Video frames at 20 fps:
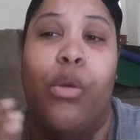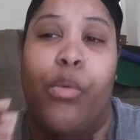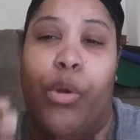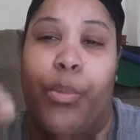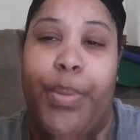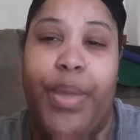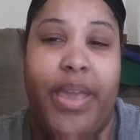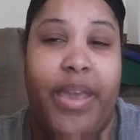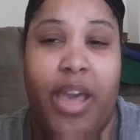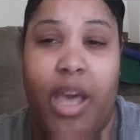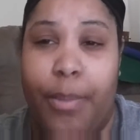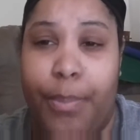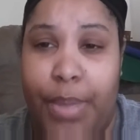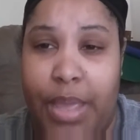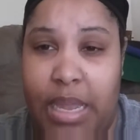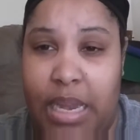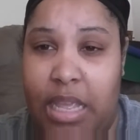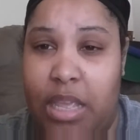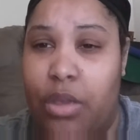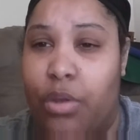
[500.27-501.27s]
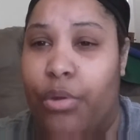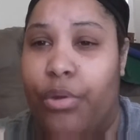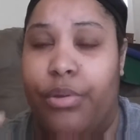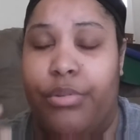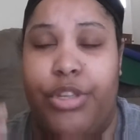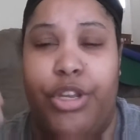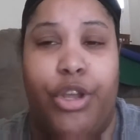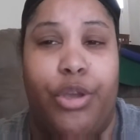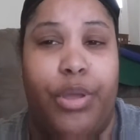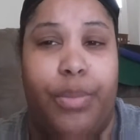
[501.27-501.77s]
will pick up any, or
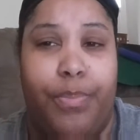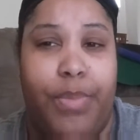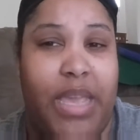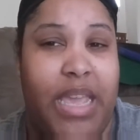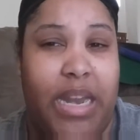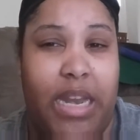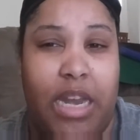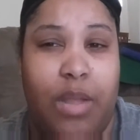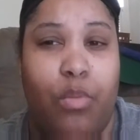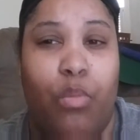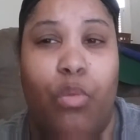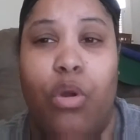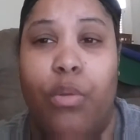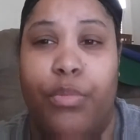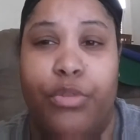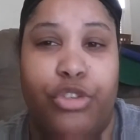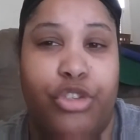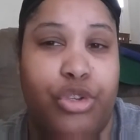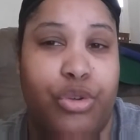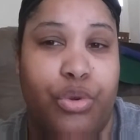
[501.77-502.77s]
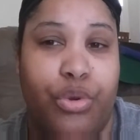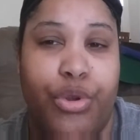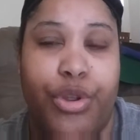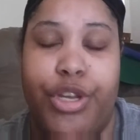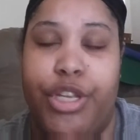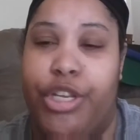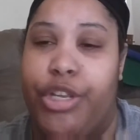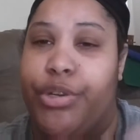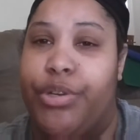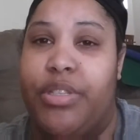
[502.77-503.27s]
get any more mature,
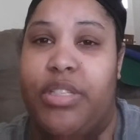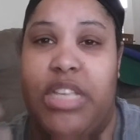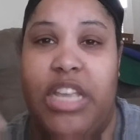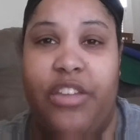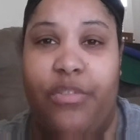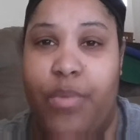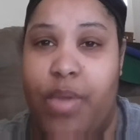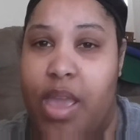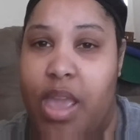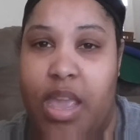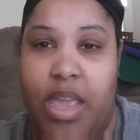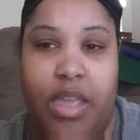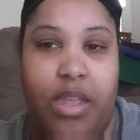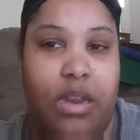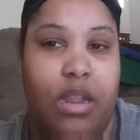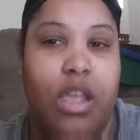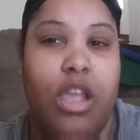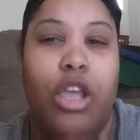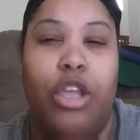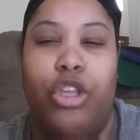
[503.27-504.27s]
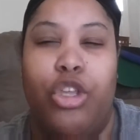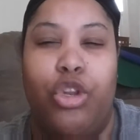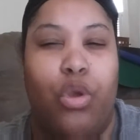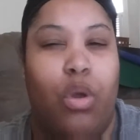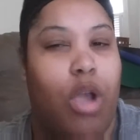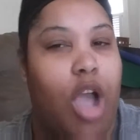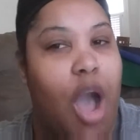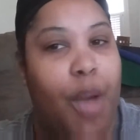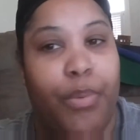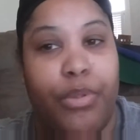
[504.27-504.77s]
to see if we can get
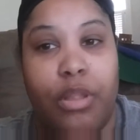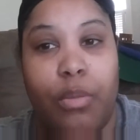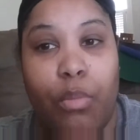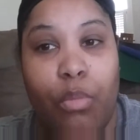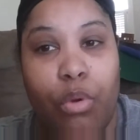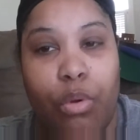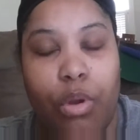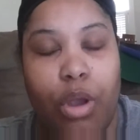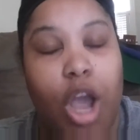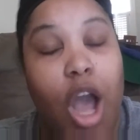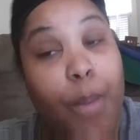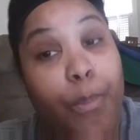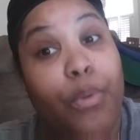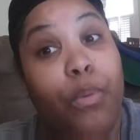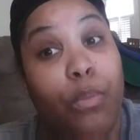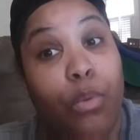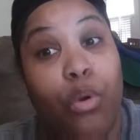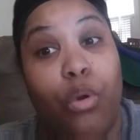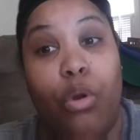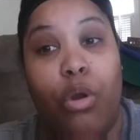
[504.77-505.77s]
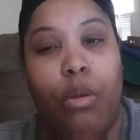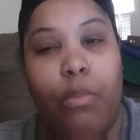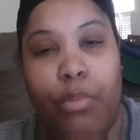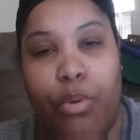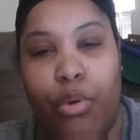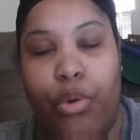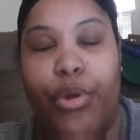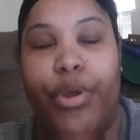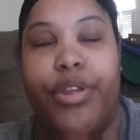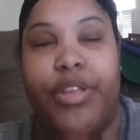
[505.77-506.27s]
a couple more on
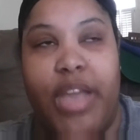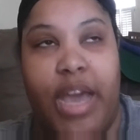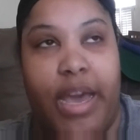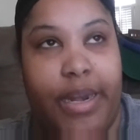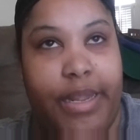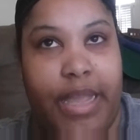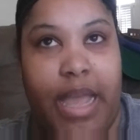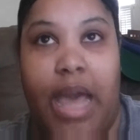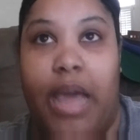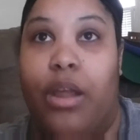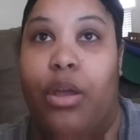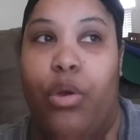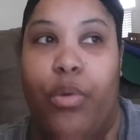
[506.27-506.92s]
board, yada yada.